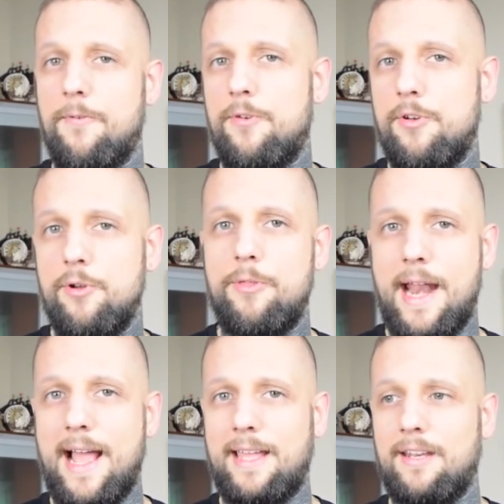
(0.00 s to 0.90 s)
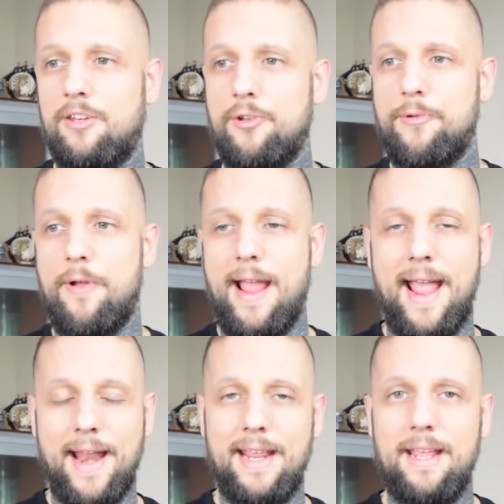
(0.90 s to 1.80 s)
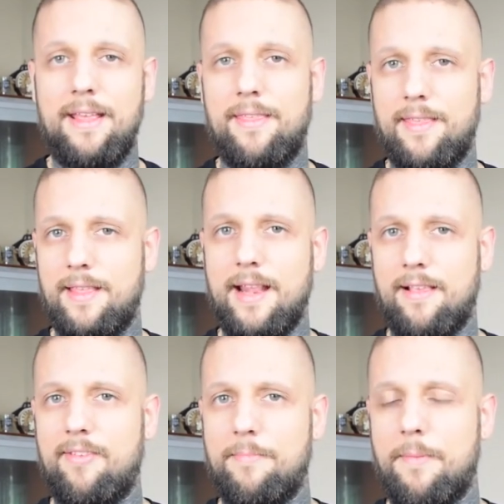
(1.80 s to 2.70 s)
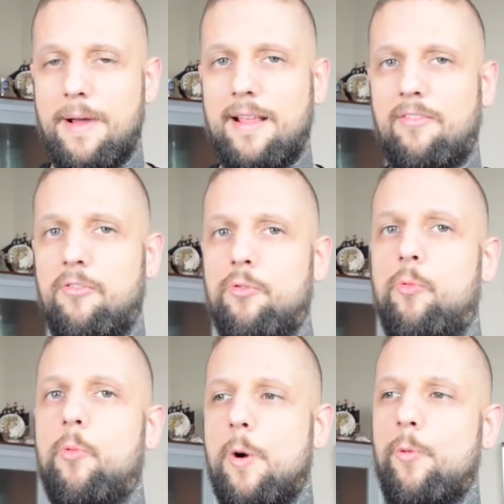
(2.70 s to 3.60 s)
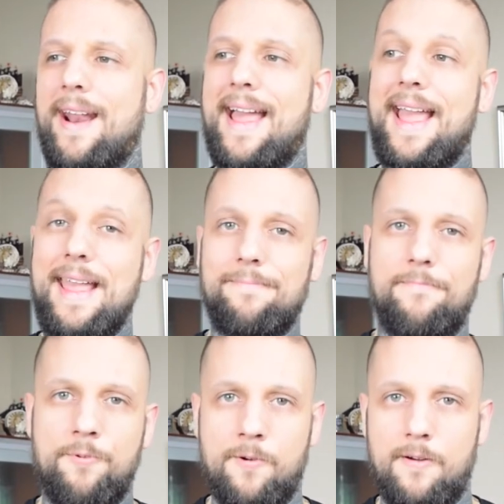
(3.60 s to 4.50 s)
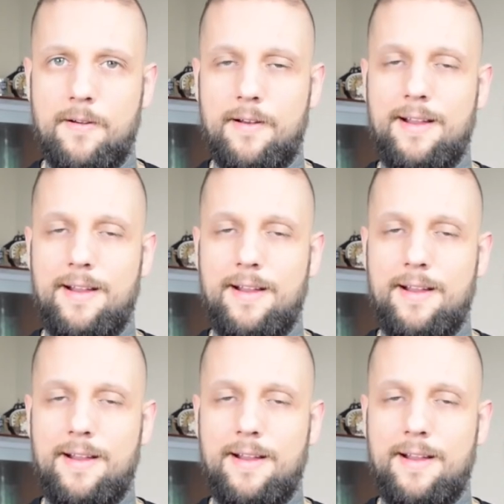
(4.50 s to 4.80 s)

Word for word: knew that I could do anything that I set my mind to, what would I aim for?